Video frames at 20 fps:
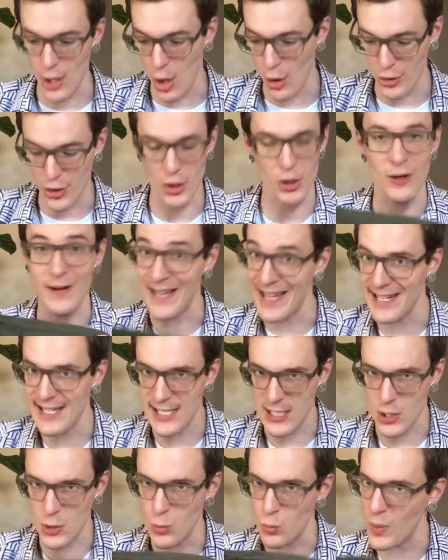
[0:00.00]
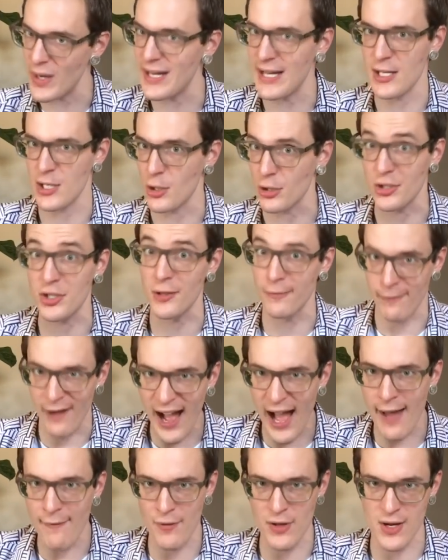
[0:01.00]
you're in it to win it. You're
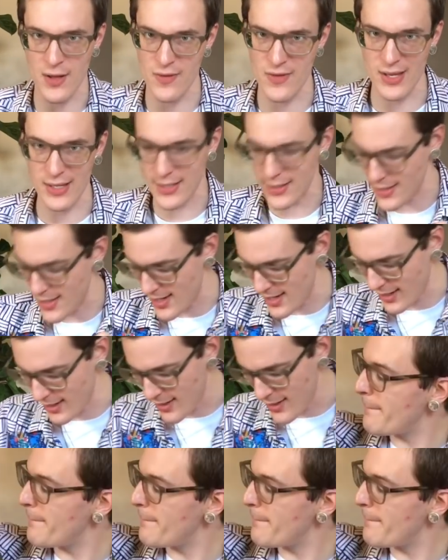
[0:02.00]
surviving in this thing.